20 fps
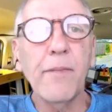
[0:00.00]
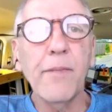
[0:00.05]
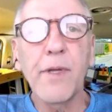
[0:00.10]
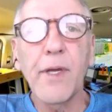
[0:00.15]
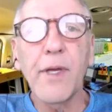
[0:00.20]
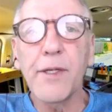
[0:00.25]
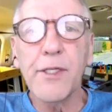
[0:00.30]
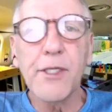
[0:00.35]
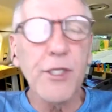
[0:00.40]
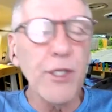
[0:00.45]

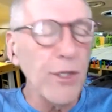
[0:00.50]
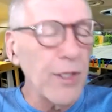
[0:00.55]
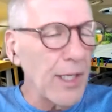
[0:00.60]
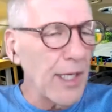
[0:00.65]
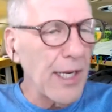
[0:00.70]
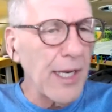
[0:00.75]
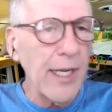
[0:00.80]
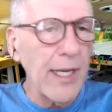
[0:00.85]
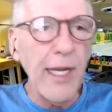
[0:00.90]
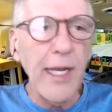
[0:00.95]

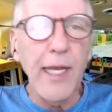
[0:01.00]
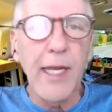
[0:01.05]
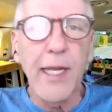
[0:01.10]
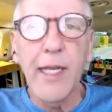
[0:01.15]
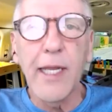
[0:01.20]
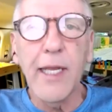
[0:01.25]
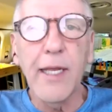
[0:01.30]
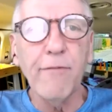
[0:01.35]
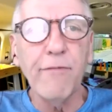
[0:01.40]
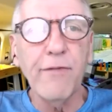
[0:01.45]
certainly in
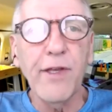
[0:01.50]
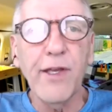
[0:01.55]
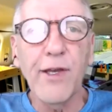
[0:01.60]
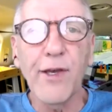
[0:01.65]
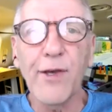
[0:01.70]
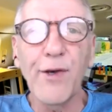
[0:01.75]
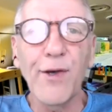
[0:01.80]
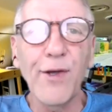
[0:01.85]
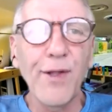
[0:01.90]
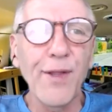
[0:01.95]
any
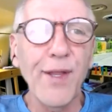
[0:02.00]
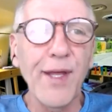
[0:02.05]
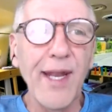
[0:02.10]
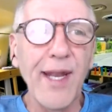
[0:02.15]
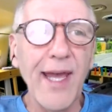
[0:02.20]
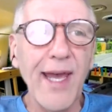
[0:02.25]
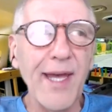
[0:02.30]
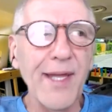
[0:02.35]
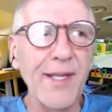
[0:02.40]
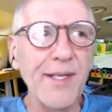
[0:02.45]
vehicle that
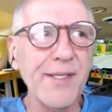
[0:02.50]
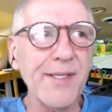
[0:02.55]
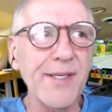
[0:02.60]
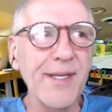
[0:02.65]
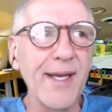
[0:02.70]
has